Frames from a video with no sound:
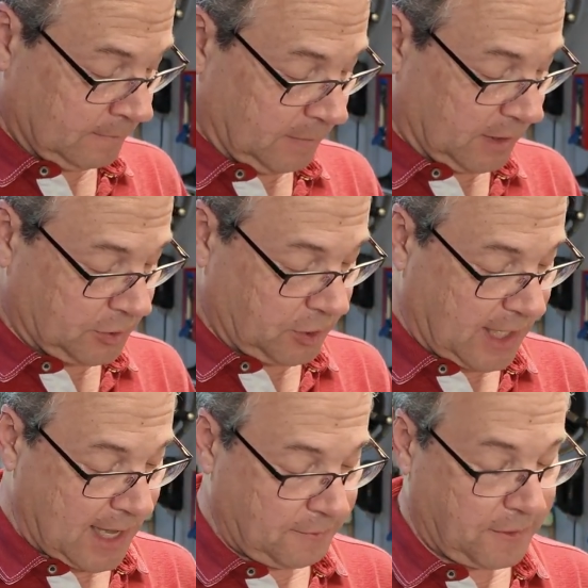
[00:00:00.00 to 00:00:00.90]
Because you
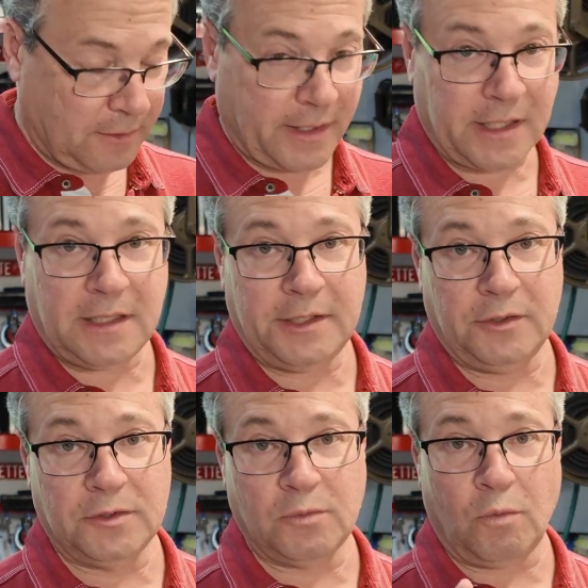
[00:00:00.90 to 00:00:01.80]
can theoretically
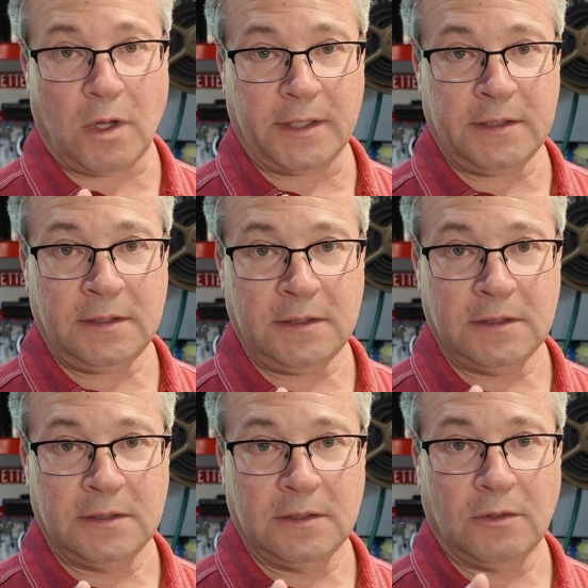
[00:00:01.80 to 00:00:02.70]
use 1
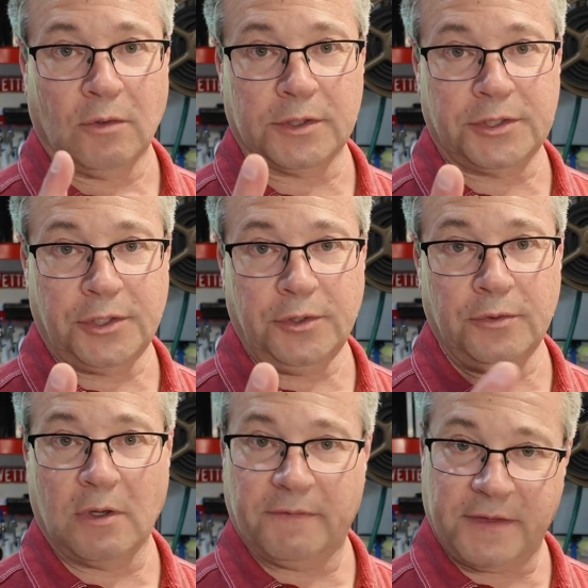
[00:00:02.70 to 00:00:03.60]
or
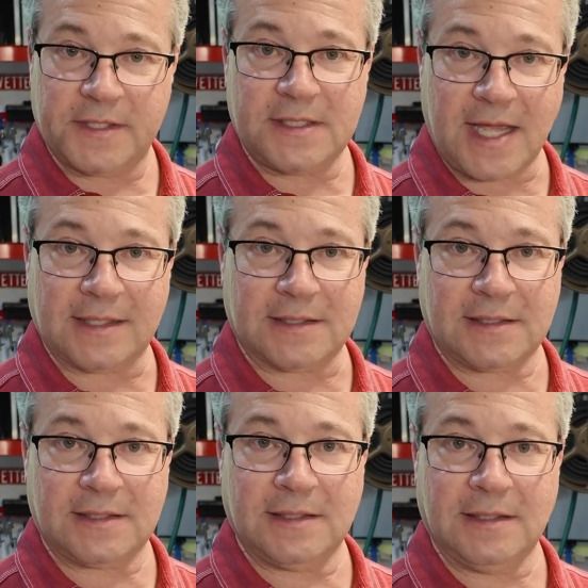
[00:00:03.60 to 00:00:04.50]
2 of the
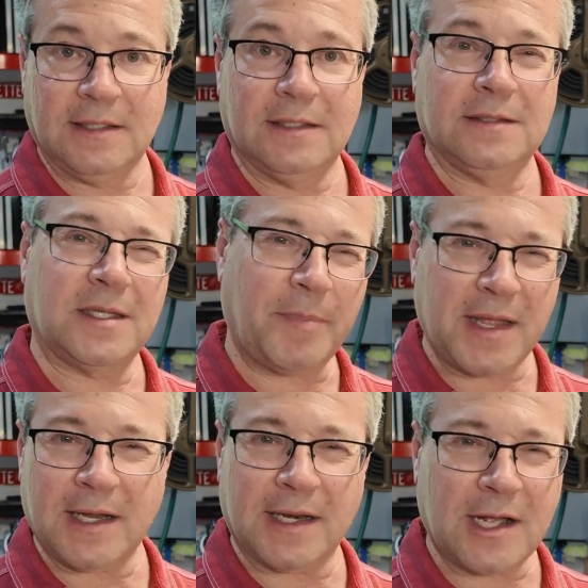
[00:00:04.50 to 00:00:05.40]
scents,
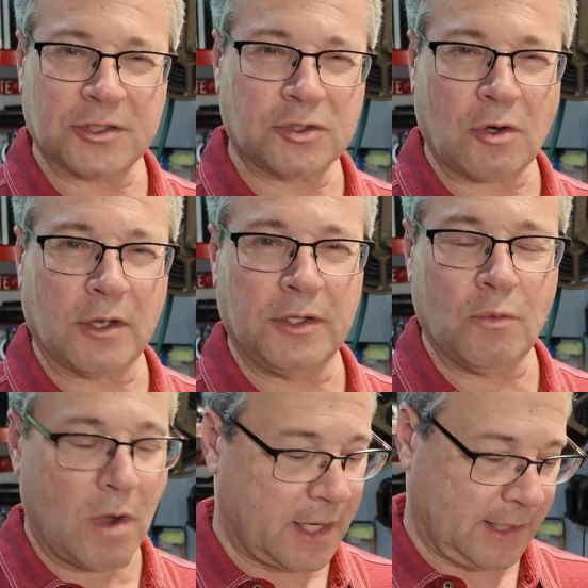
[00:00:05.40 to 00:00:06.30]
depending on how strong
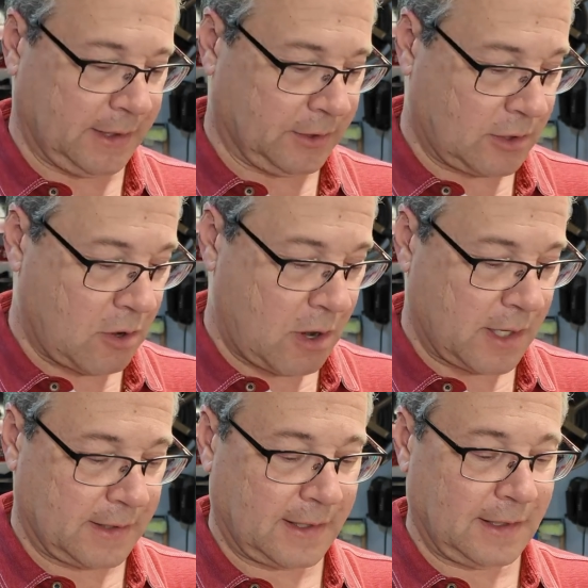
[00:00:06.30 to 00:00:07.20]
you want it in your
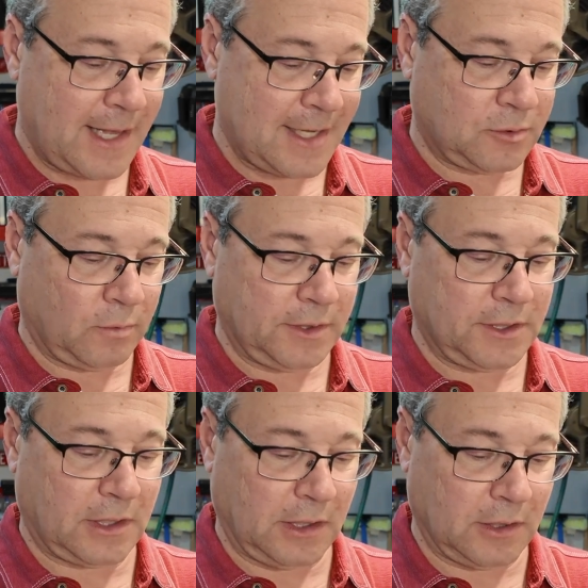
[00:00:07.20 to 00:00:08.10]
car. And then the last one
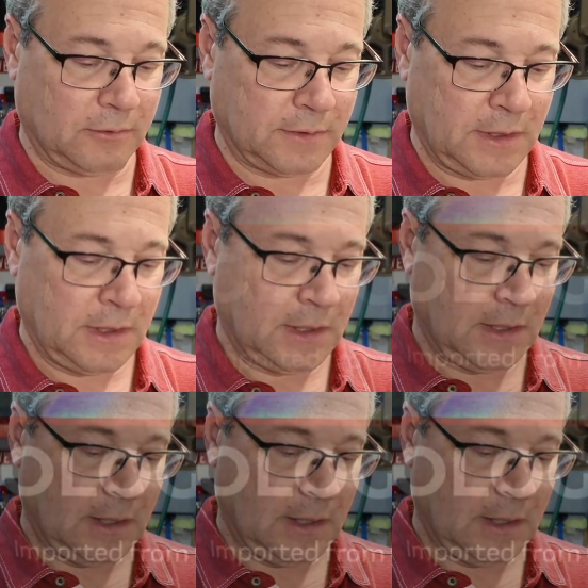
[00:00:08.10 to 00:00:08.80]
is cologne,